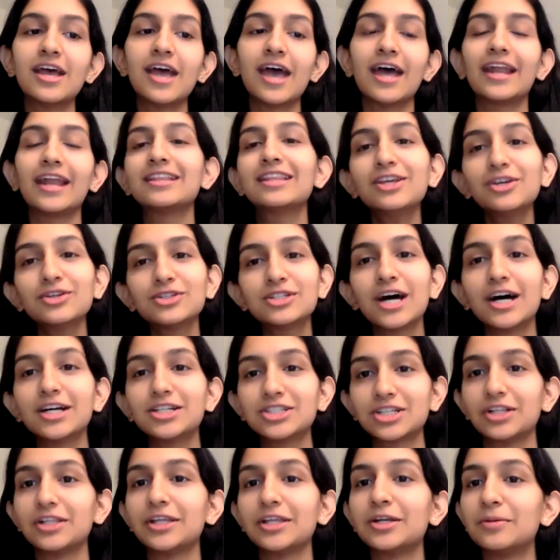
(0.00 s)
And I think you
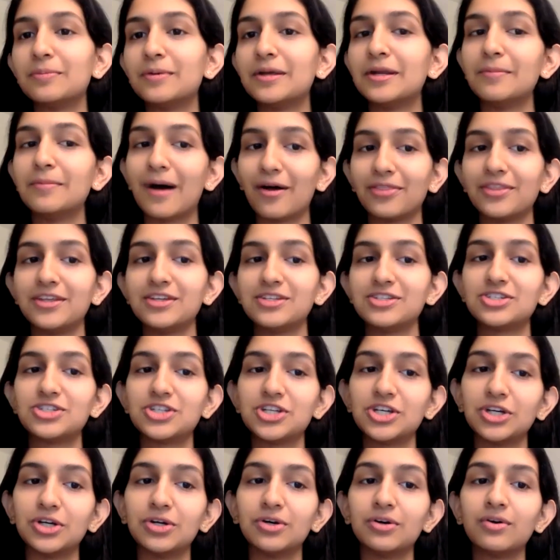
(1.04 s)
touched a little bit about this
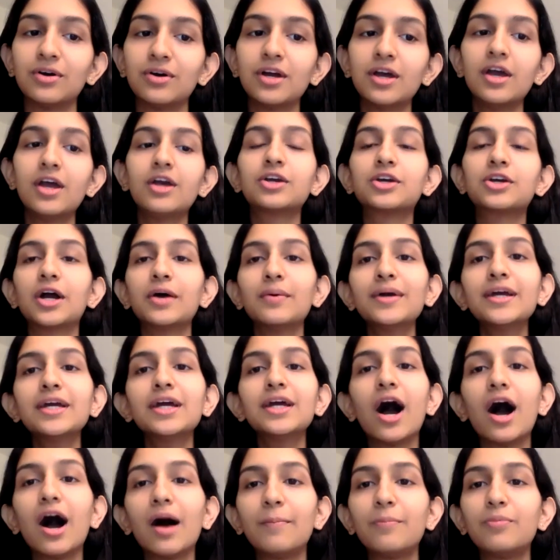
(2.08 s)
too. Growing
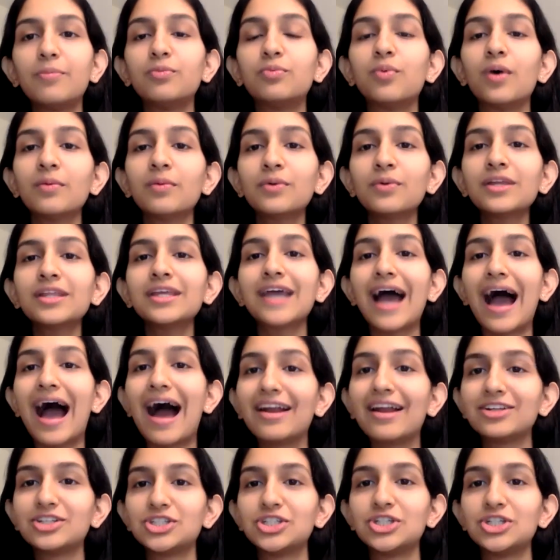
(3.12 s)
up, what were the
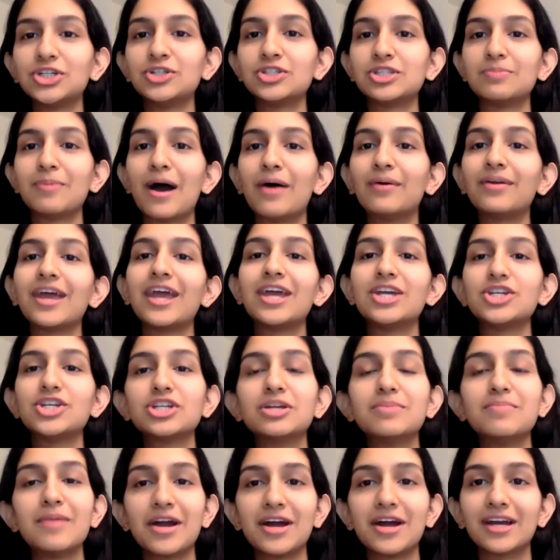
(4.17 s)
attitudes about Asian
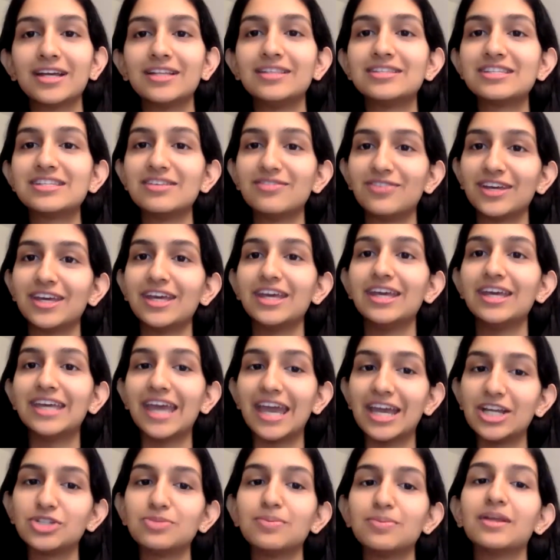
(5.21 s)
American civic
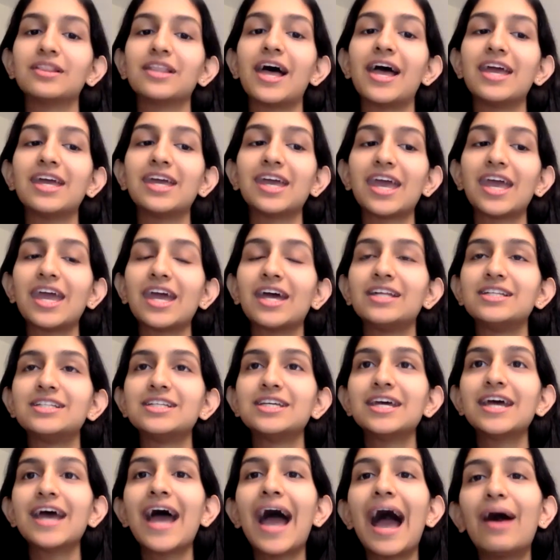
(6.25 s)
engagement like? And
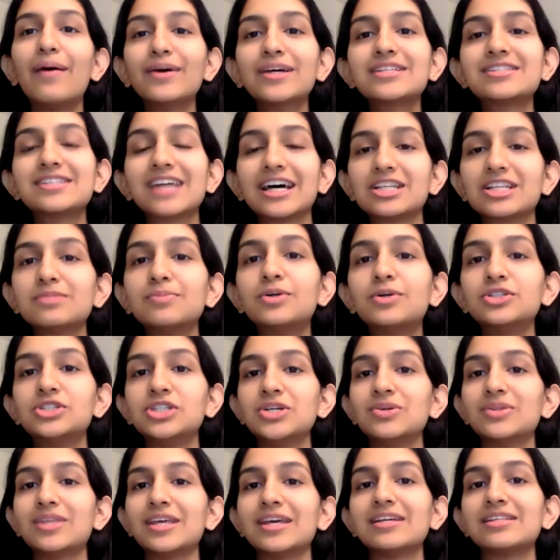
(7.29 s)
how accessible do
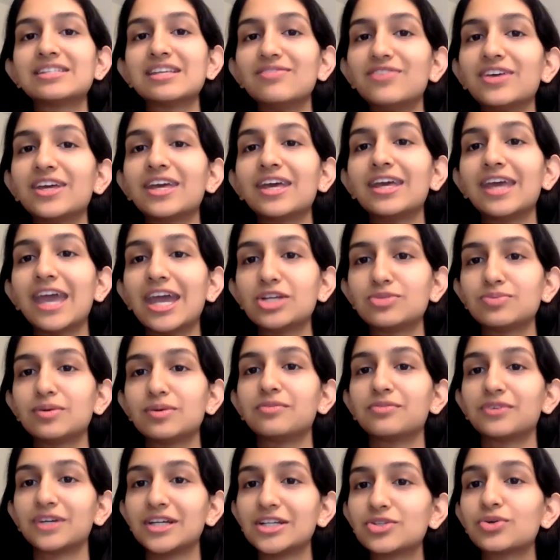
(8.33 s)
you think civic
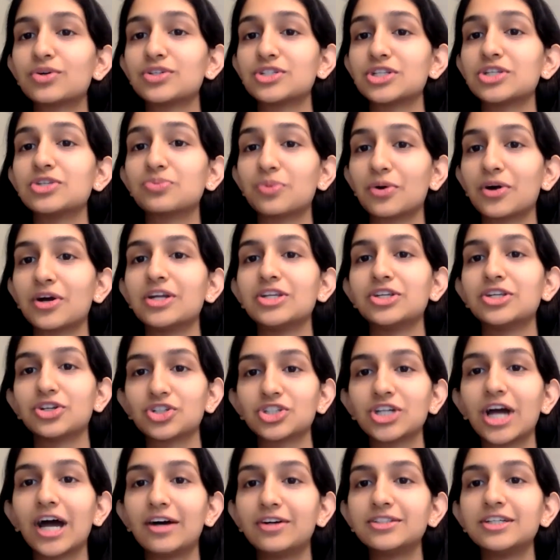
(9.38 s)
engagement resources were in your
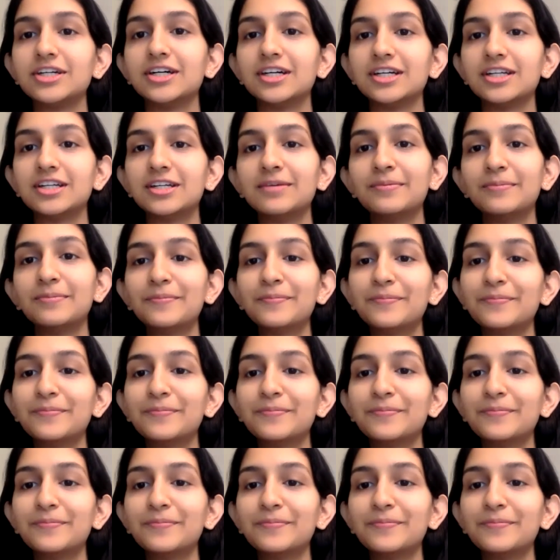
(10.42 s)
childhood?